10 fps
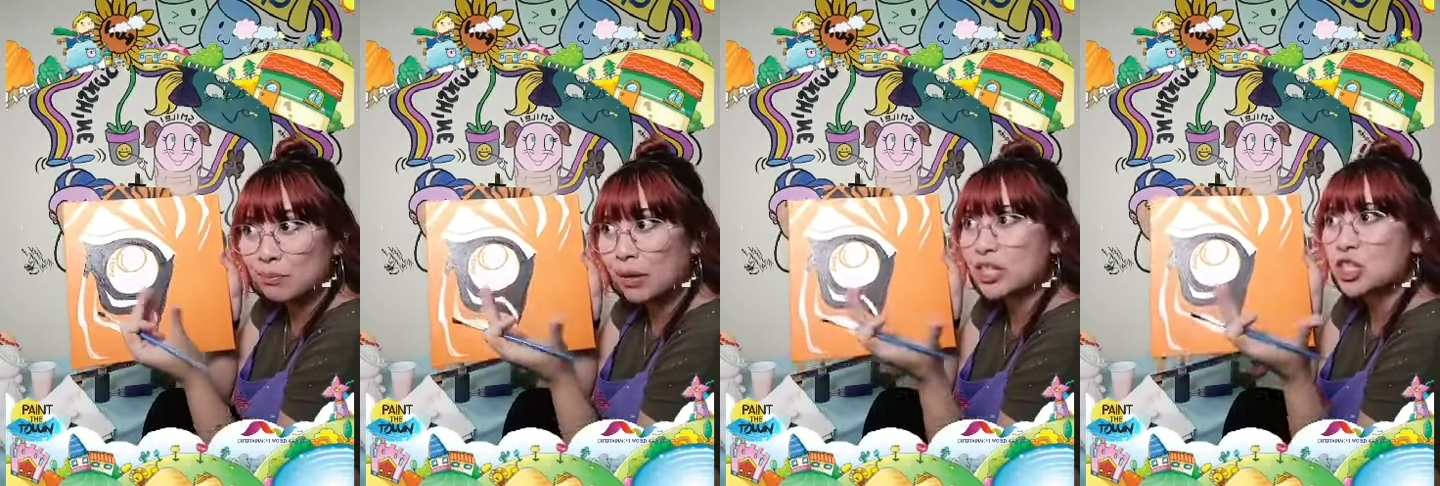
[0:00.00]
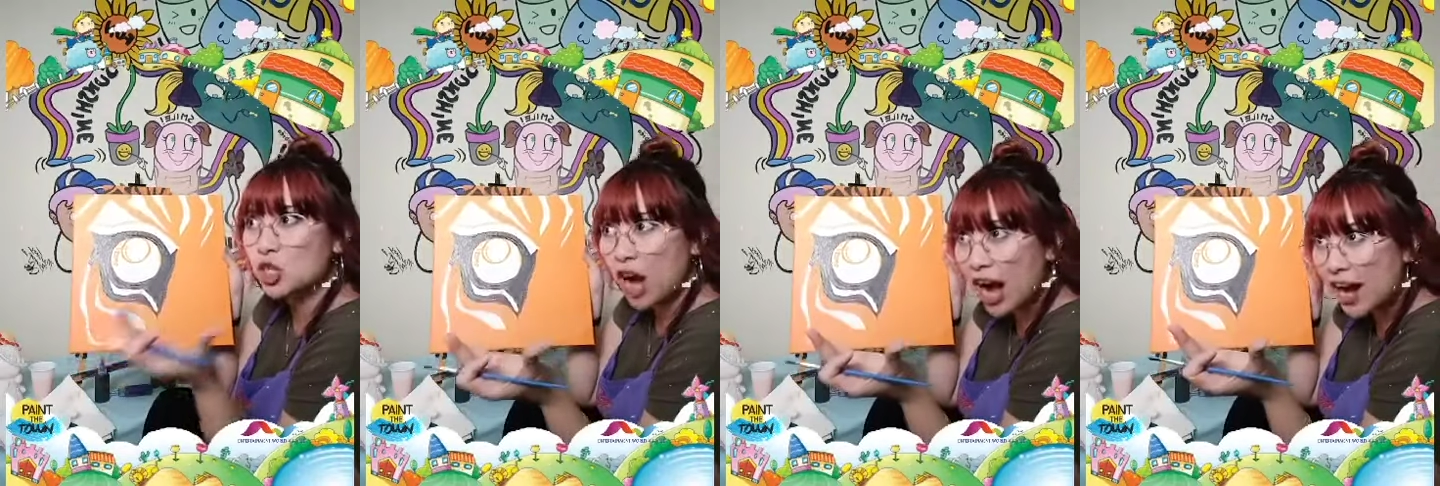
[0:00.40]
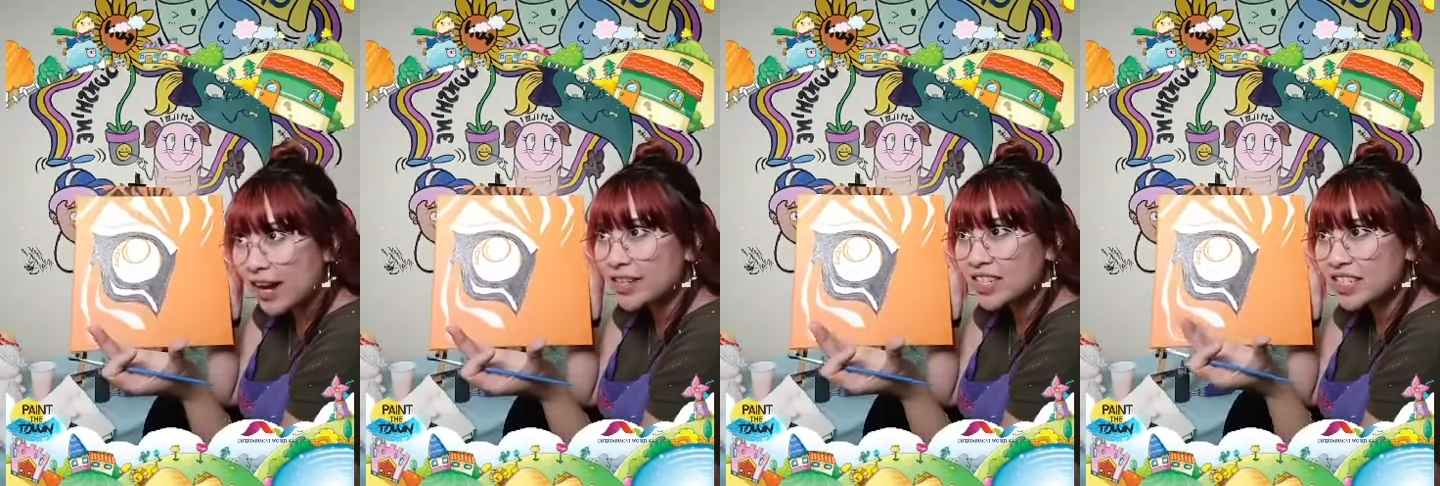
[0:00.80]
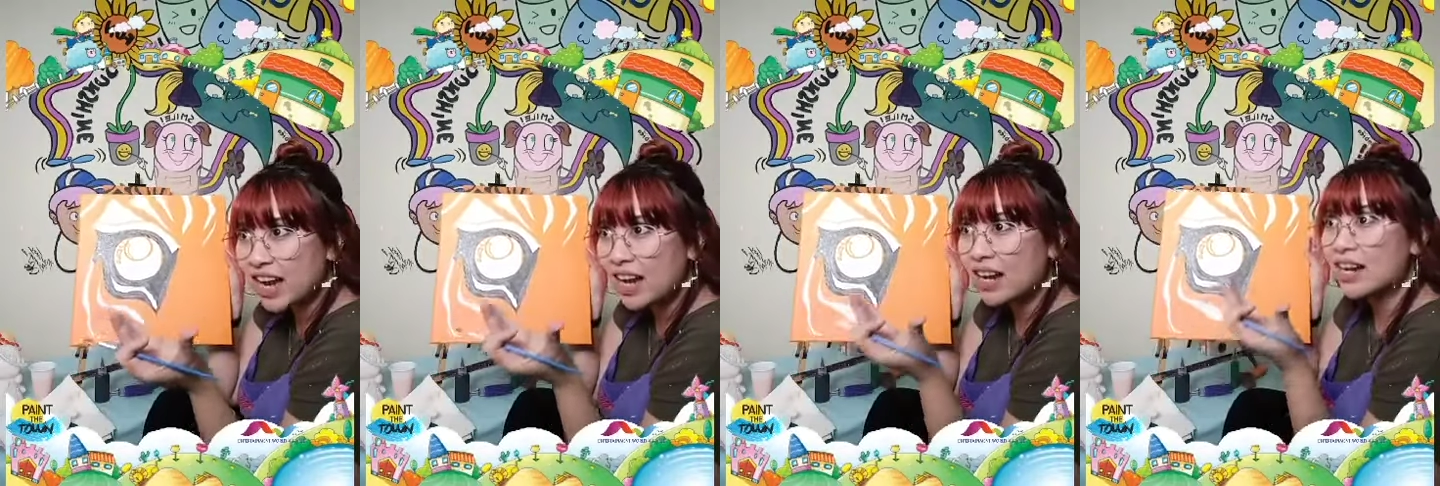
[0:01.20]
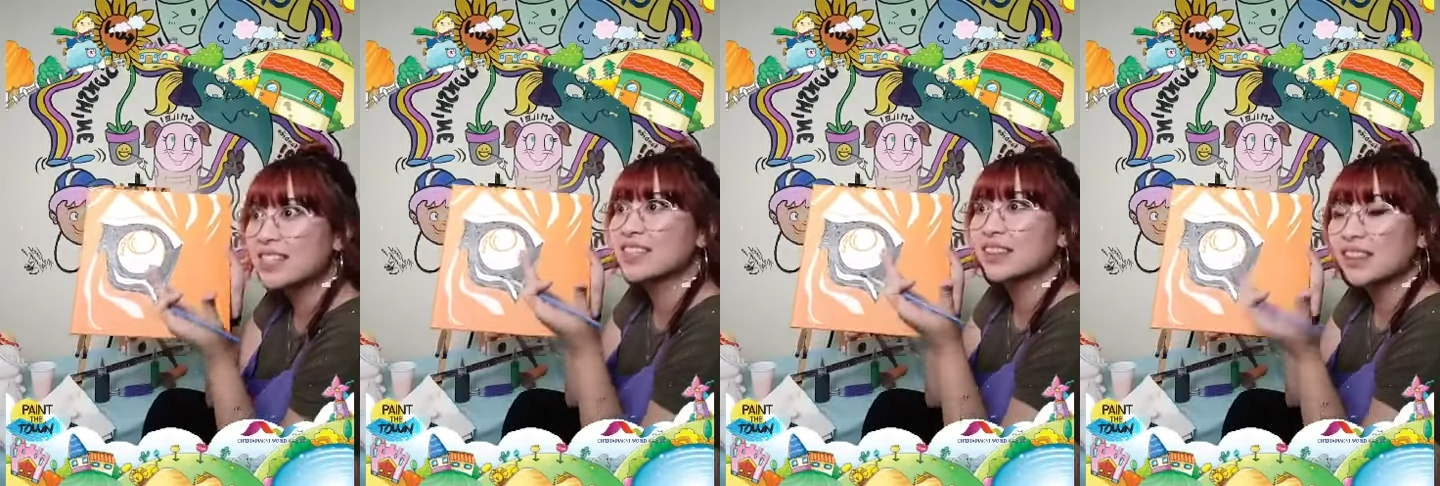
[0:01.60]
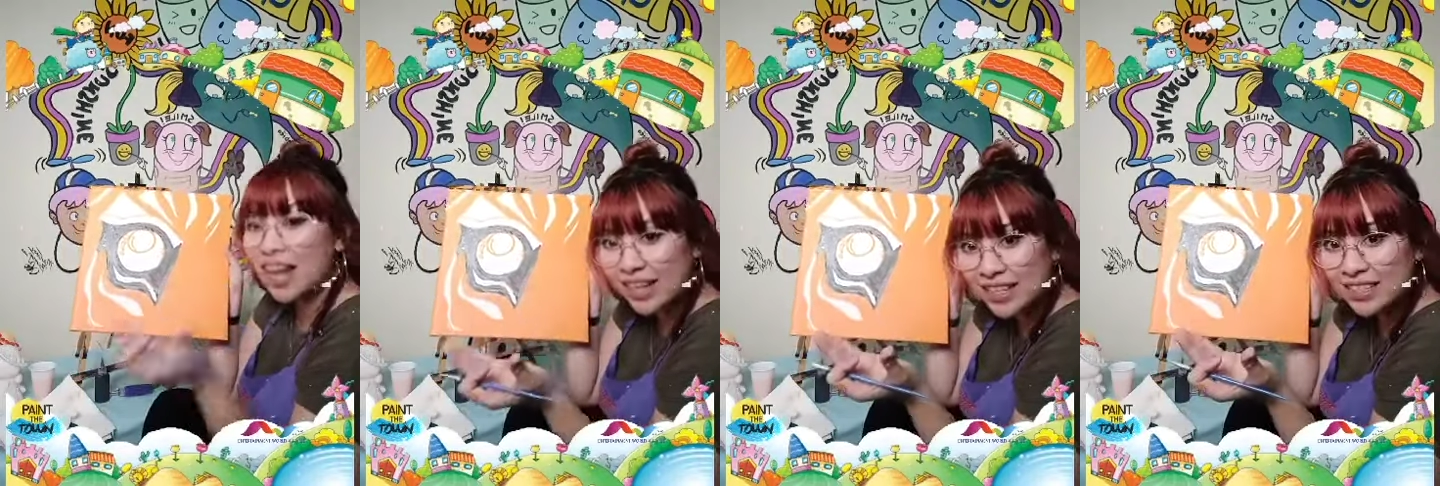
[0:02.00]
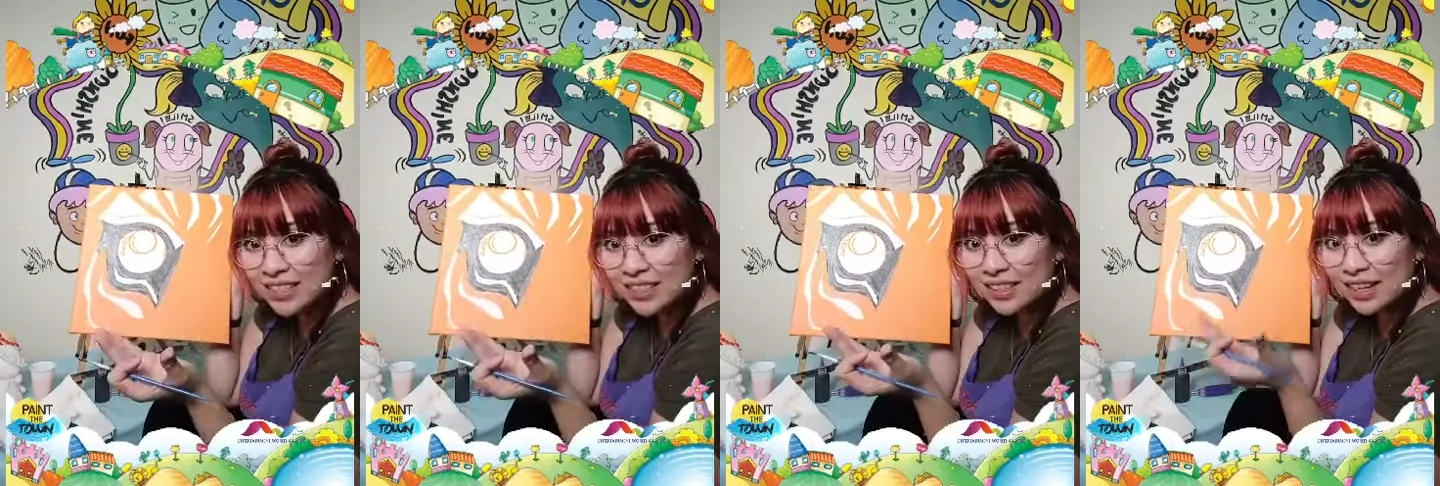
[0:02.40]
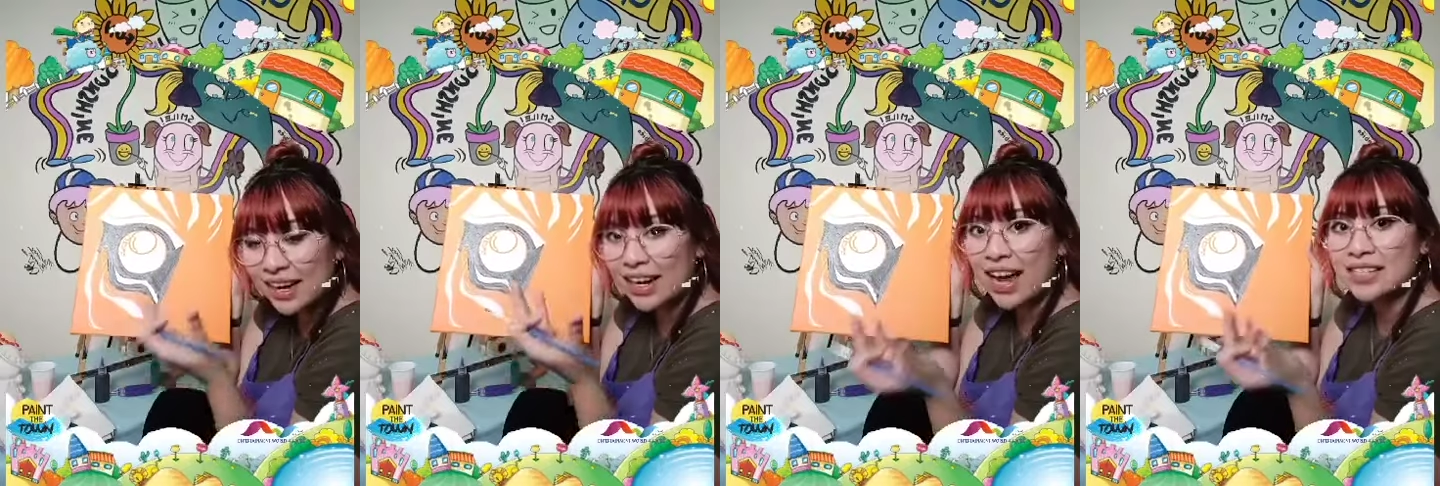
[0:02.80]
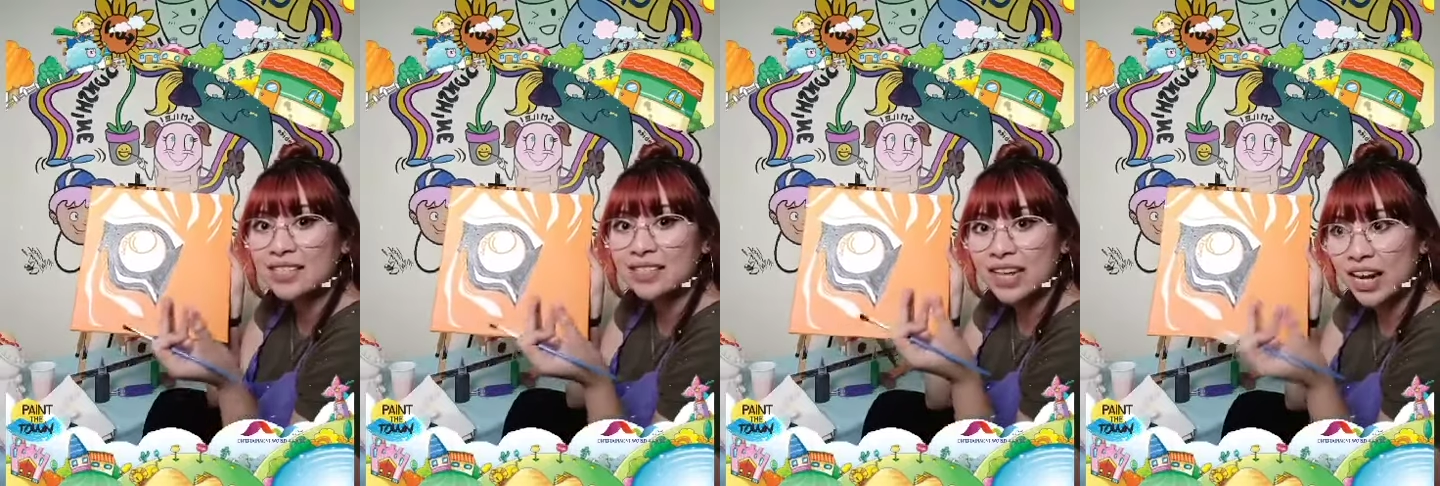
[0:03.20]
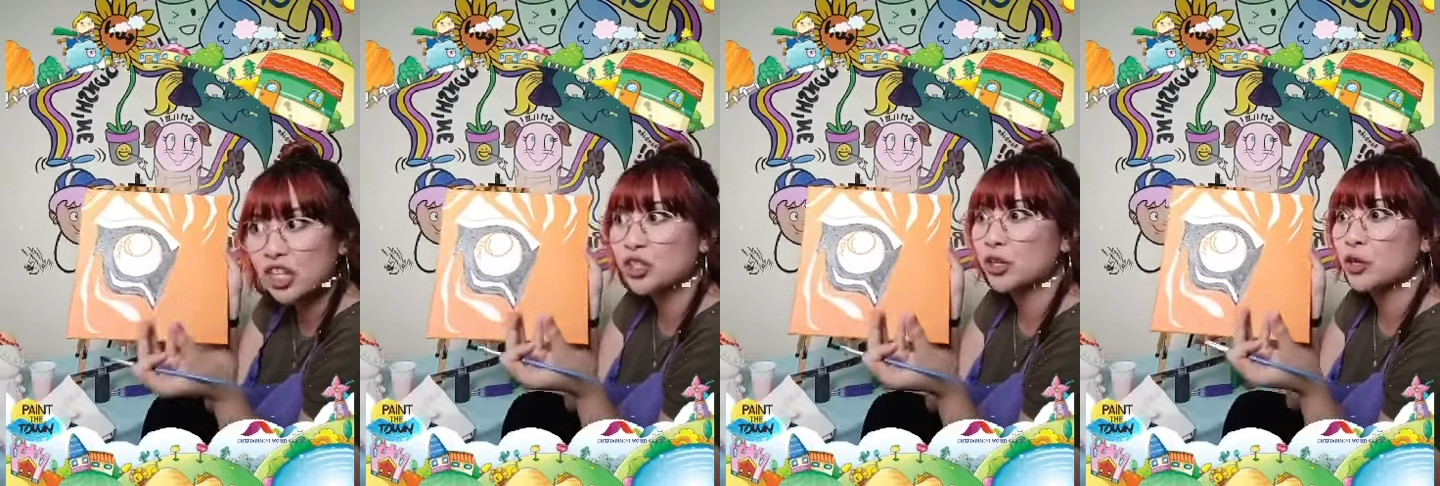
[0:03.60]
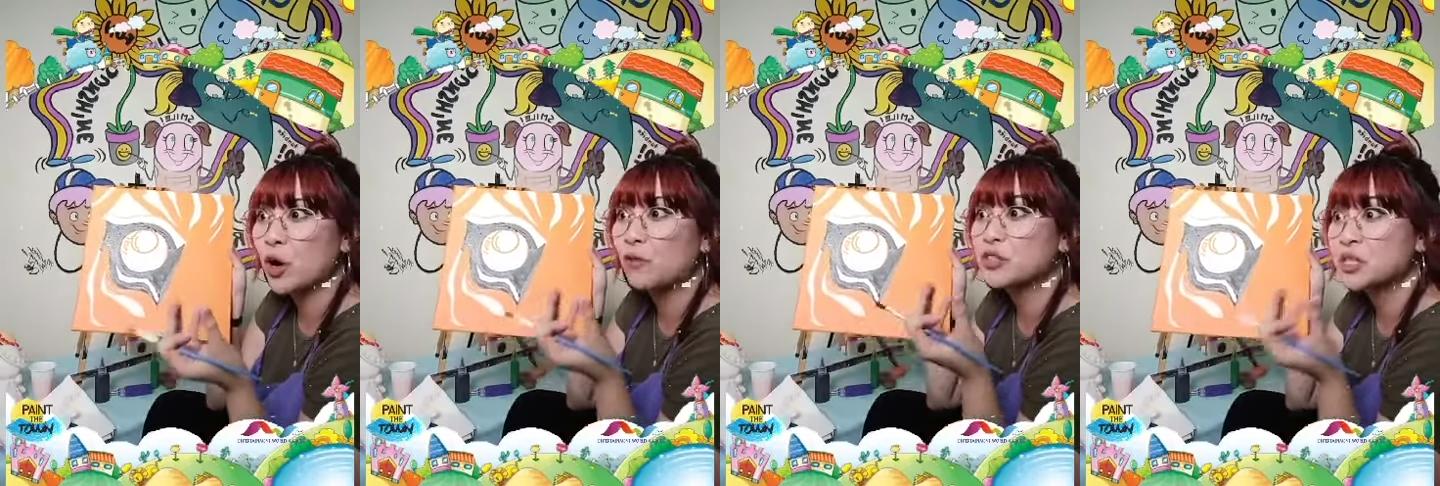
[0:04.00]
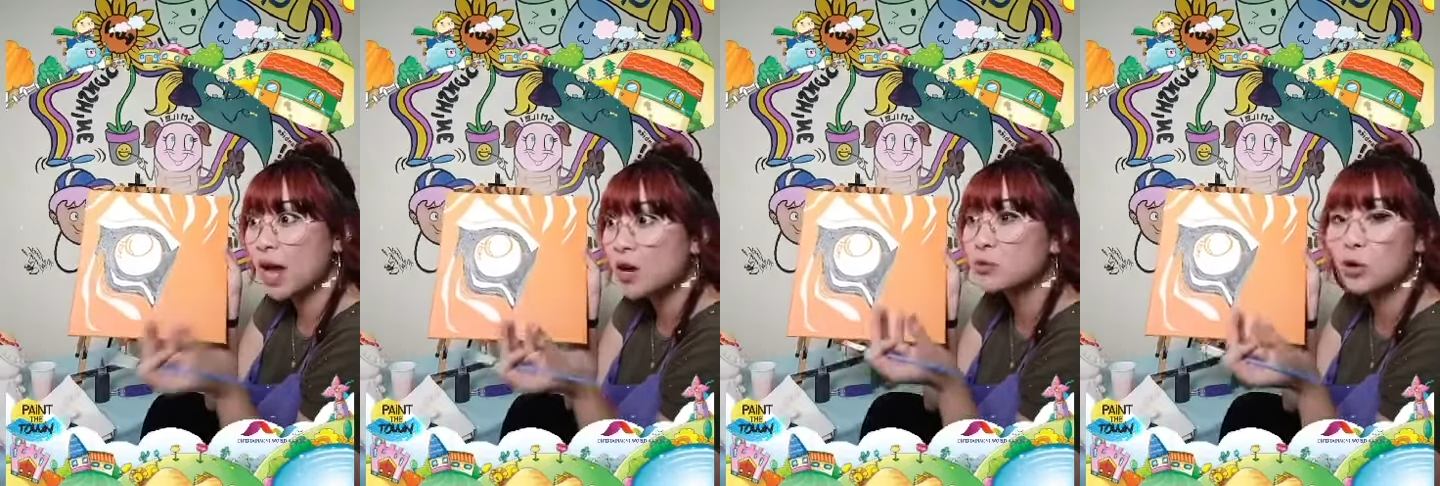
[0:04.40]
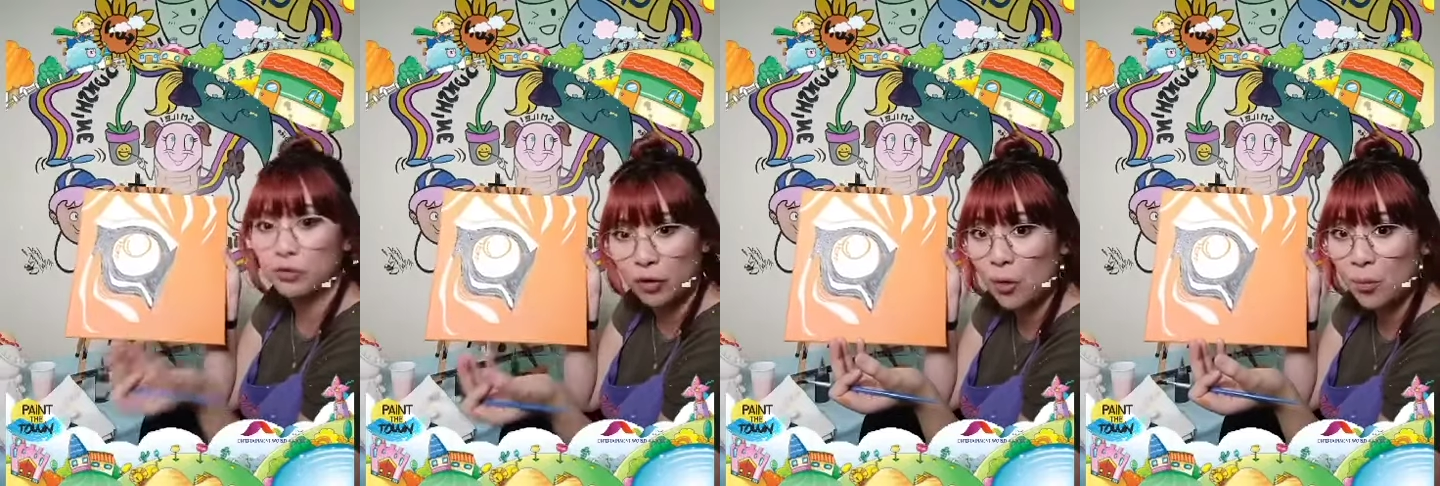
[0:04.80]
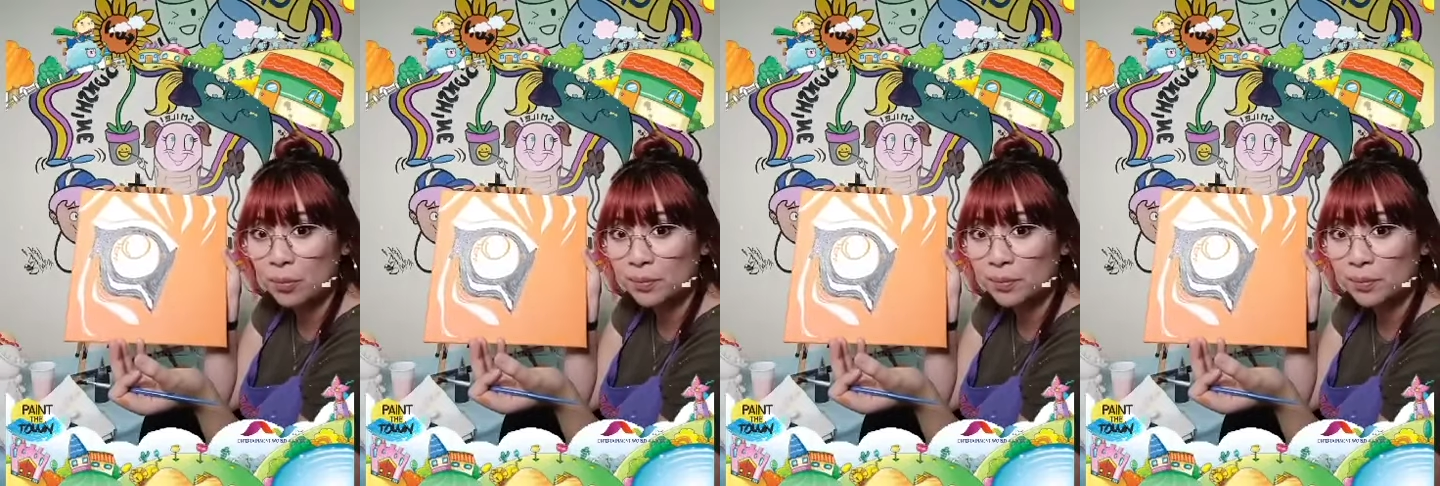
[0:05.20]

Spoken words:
but dries as light and has the texture of styrofoam,